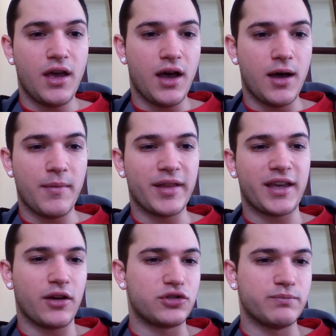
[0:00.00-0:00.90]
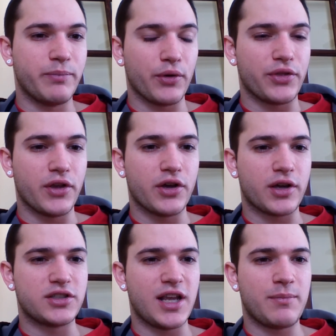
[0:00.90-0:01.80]
Um, I like how both the
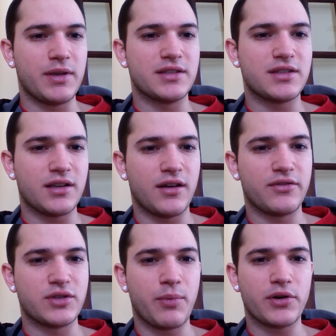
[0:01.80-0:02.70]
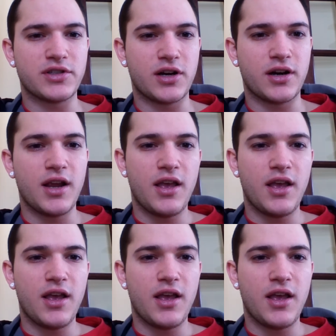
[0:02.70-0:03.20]
hook champions of supports are,